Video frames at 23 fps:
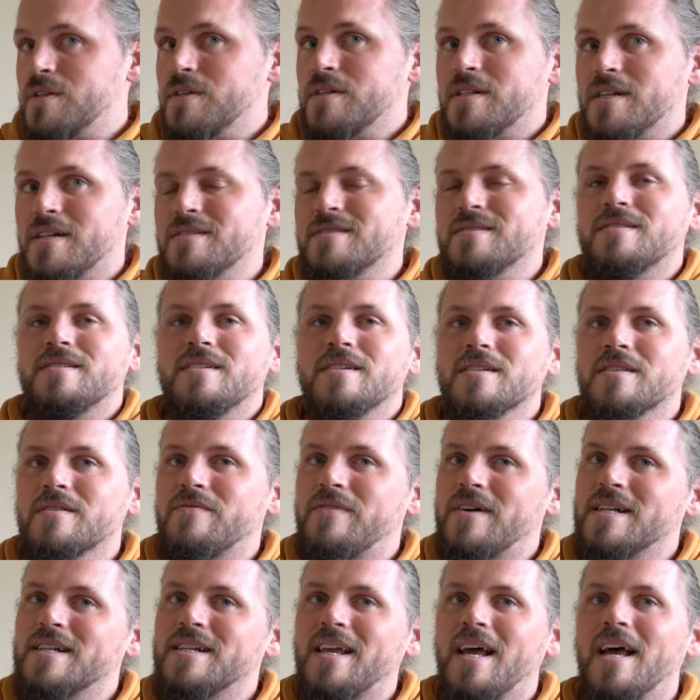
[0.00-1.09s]
you're done seeing the
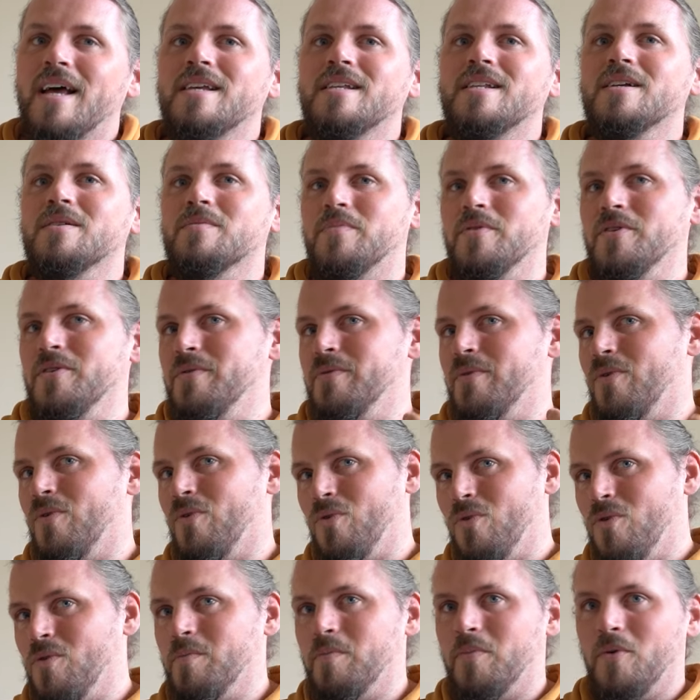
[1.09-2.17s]
fantastic blue orb